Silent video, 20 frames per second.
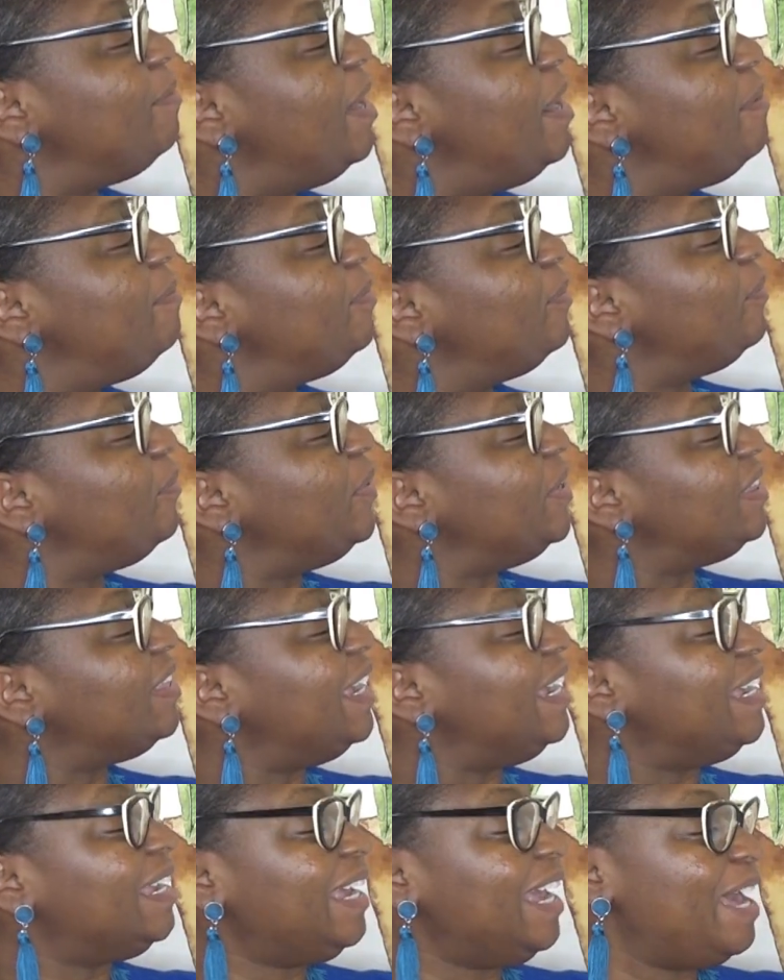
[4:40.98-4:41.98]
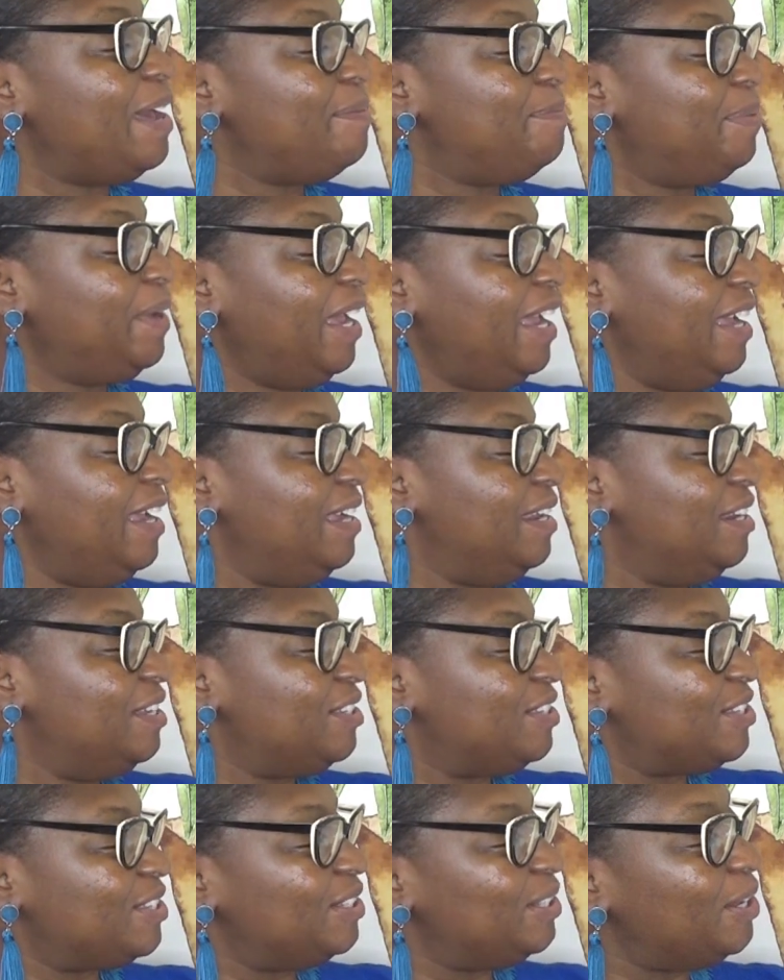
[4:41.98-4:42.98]
up with a
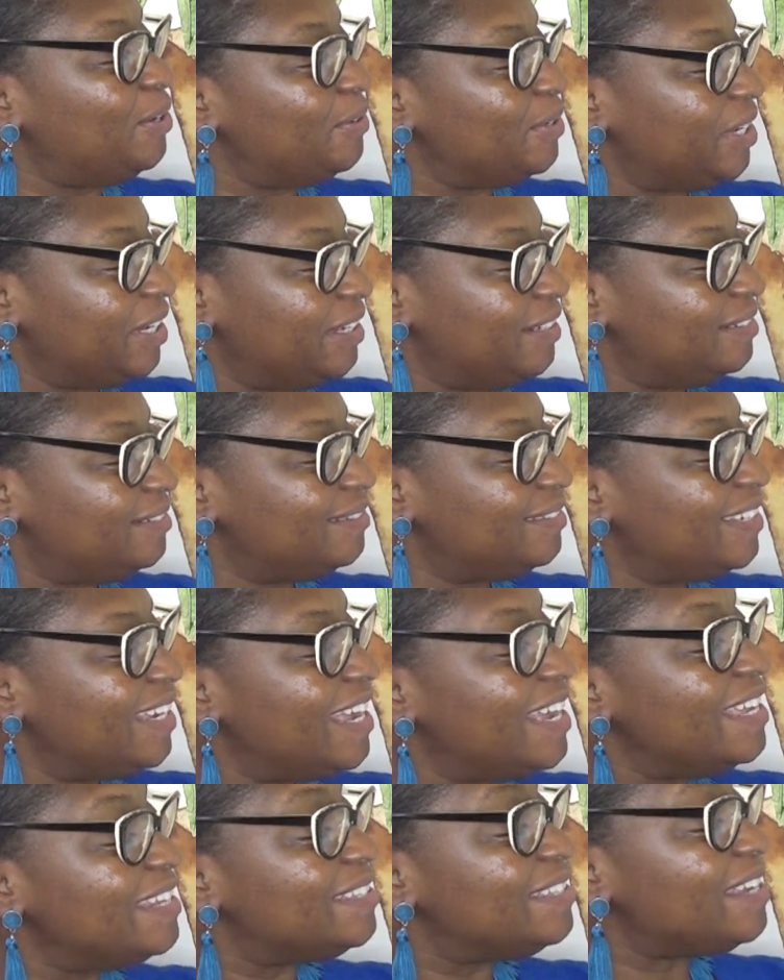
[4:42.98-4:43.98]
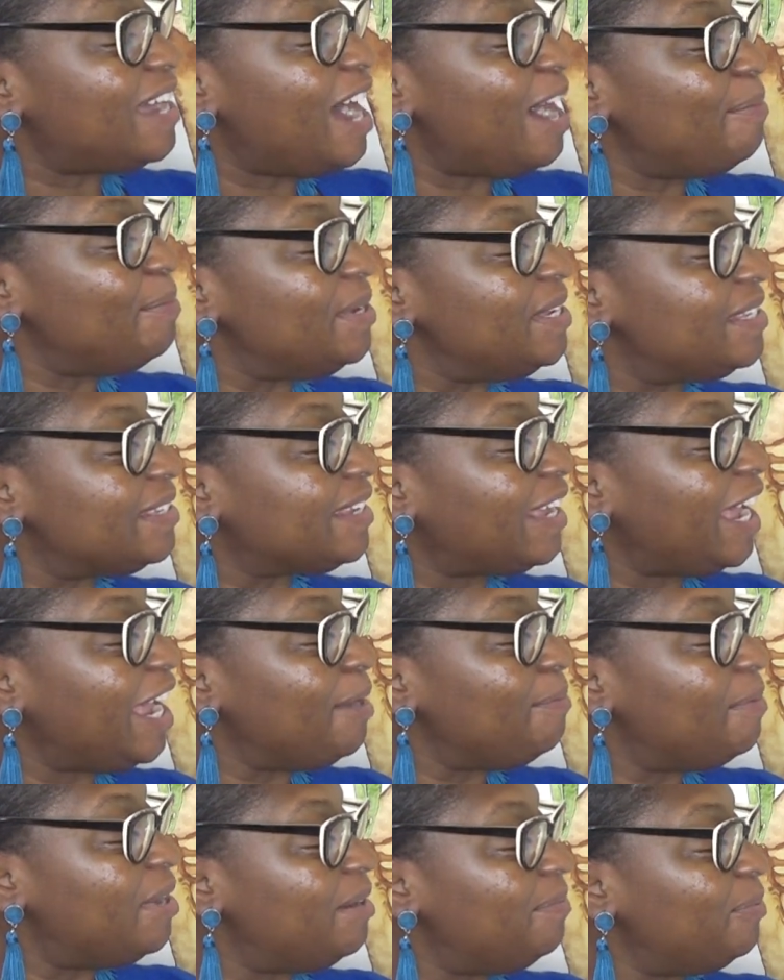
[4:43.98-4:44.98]
campaign slogan. Thomas
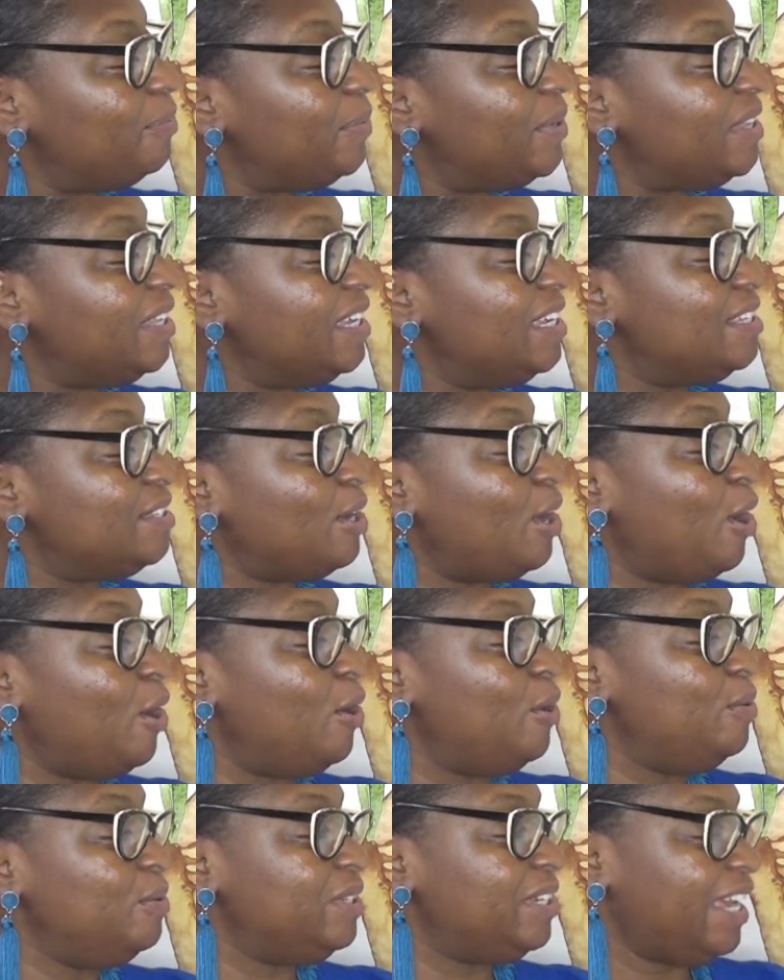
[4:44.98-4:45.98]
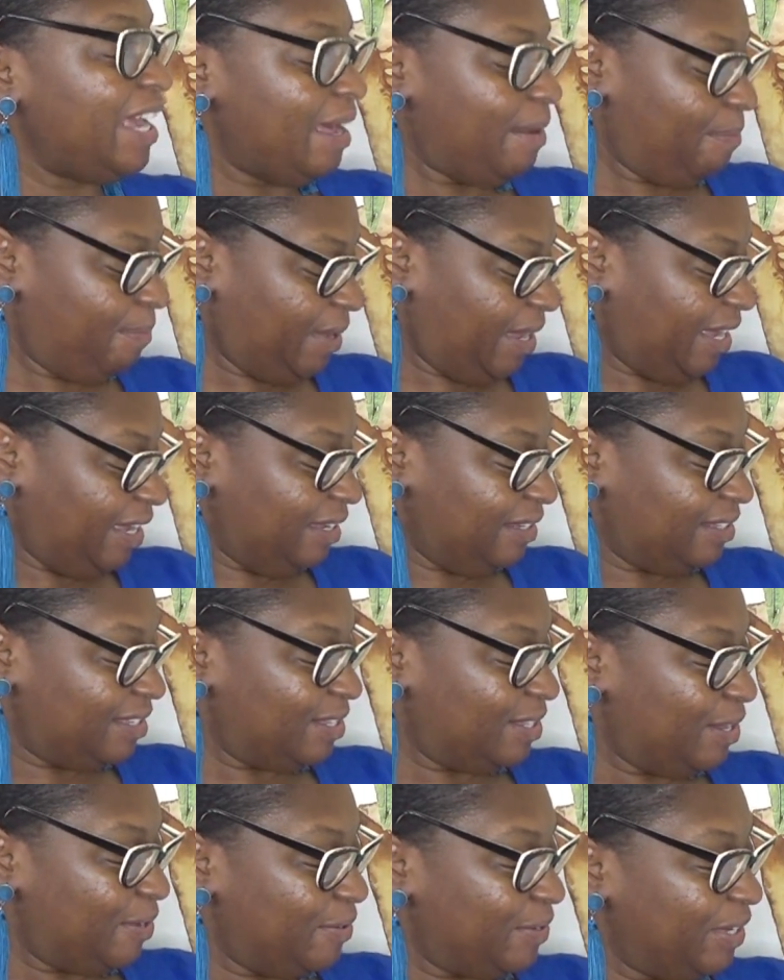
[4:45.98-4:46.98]
came up with his own campaign
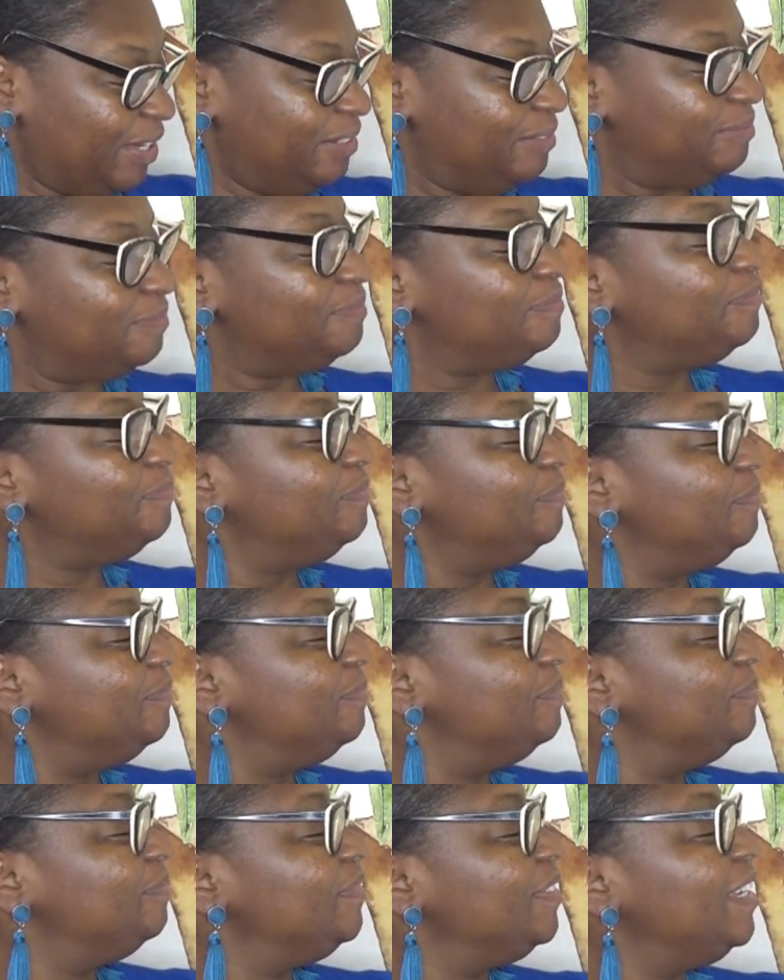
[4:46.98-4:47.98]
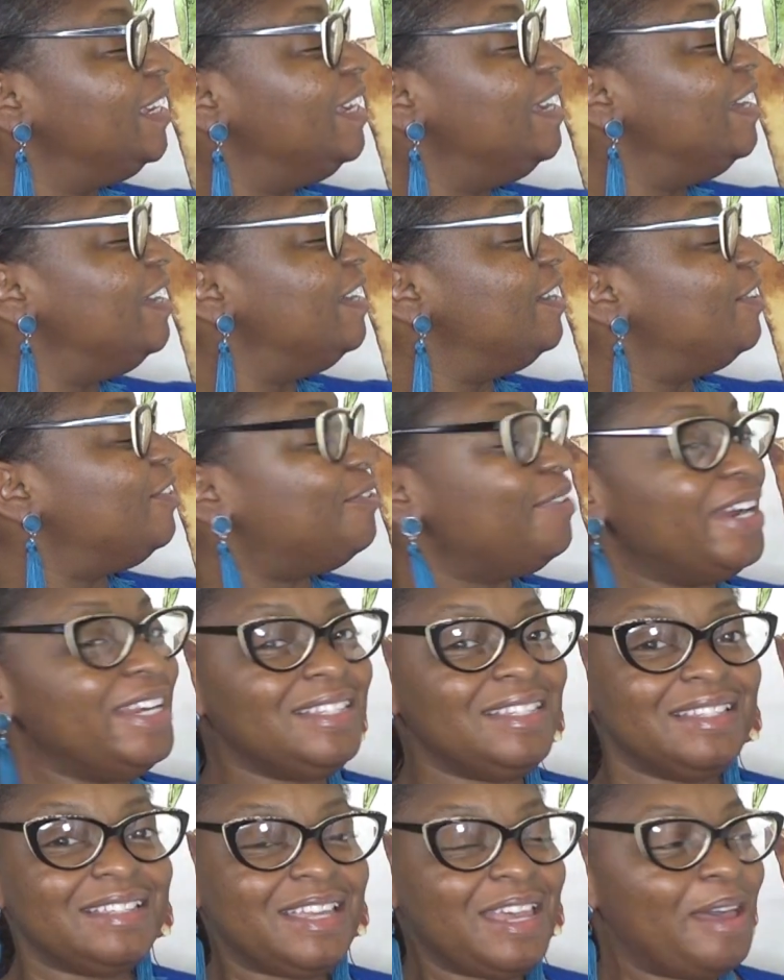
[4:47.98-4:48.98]
slogan.
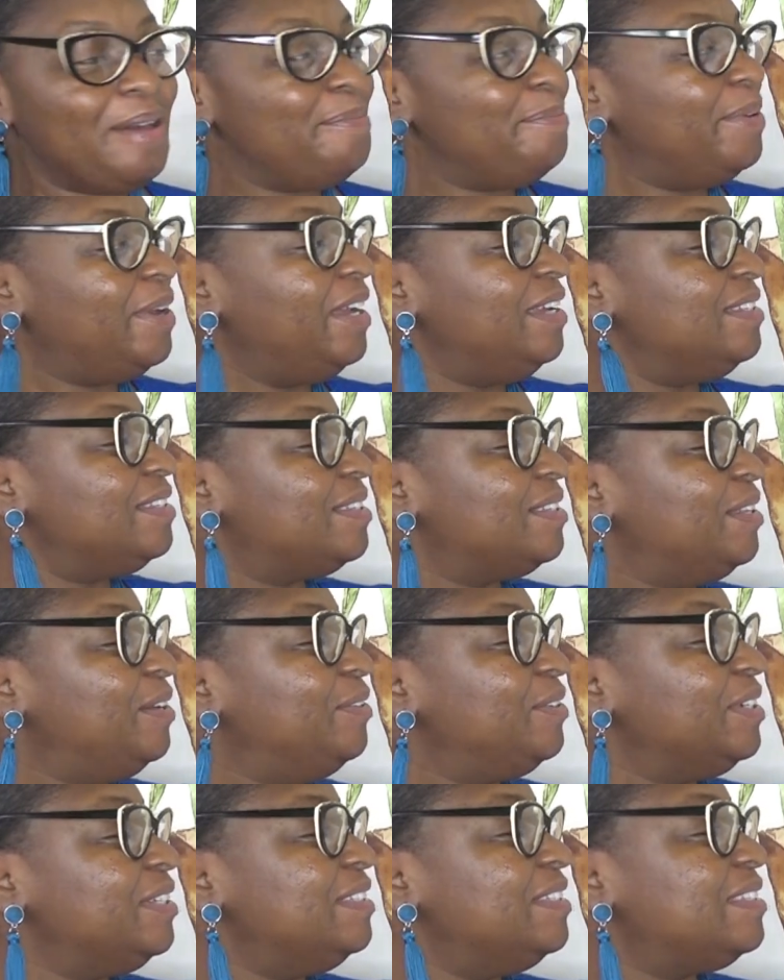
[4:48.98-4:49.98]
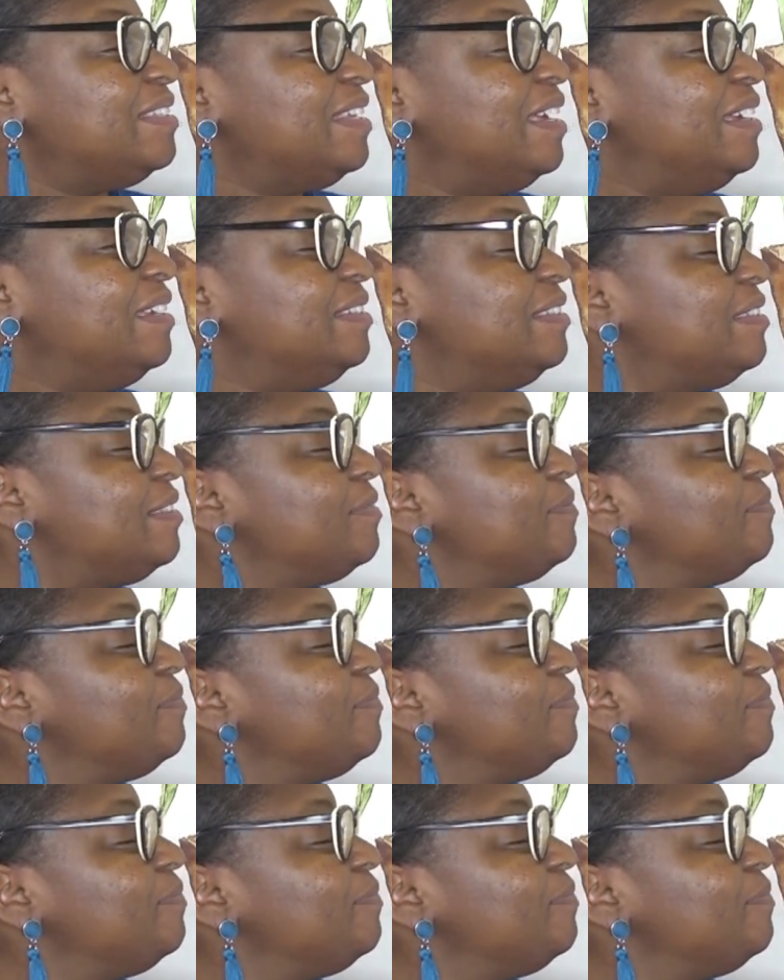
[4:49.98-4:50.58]
Grace's campaign slogan says,